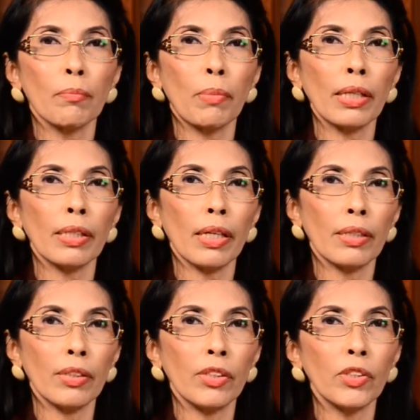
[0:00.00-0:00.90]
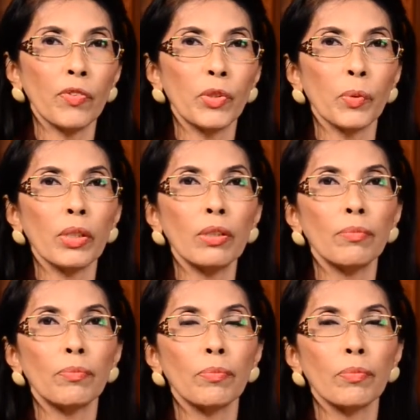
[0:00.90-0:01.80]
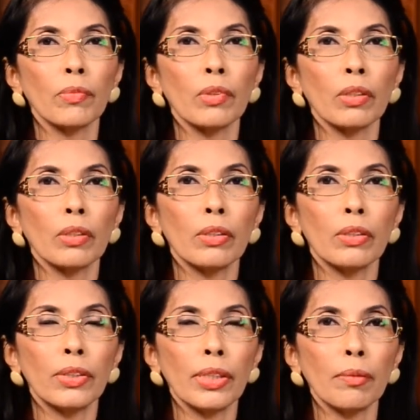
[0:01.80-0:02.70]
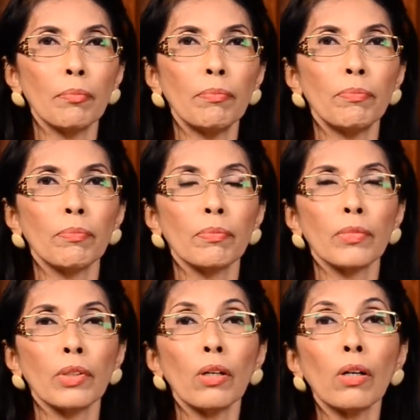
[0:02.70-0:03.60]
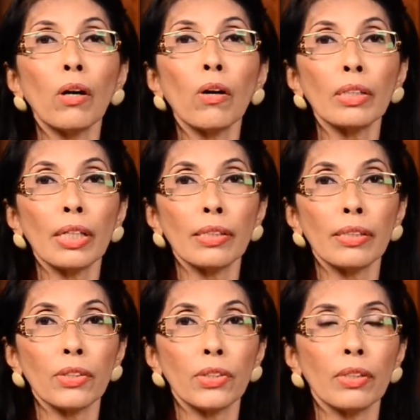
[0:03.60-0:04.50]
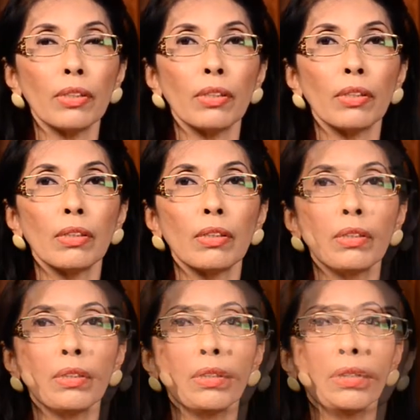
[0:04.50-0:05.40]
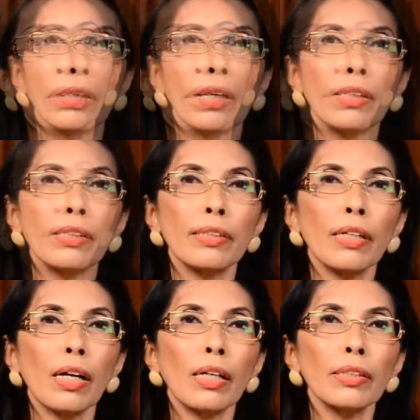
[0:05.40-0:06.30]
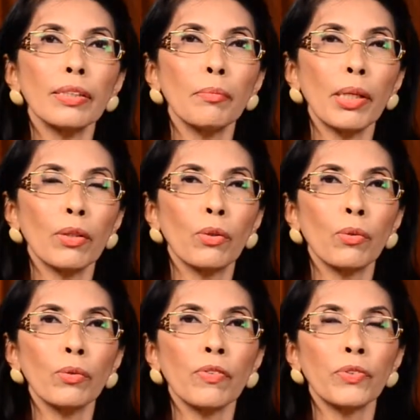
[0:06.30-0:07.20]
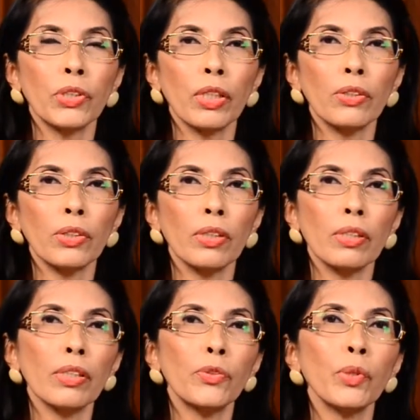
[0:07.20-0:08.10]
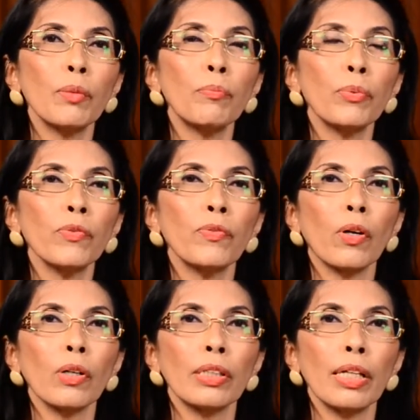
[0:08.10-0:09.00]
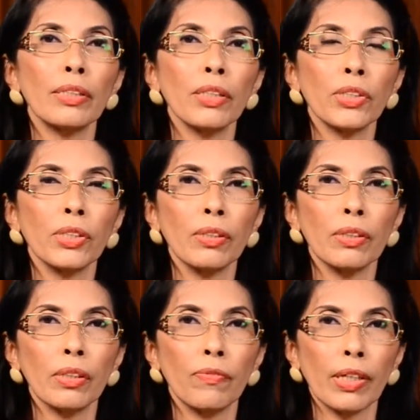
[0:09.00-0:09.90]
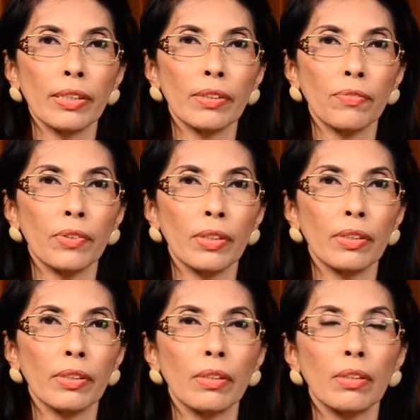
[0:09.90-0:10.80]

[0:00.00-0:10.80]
by an individual, team, or organization. Hence, the ultimate goal of change is to improve organizational effectiveness.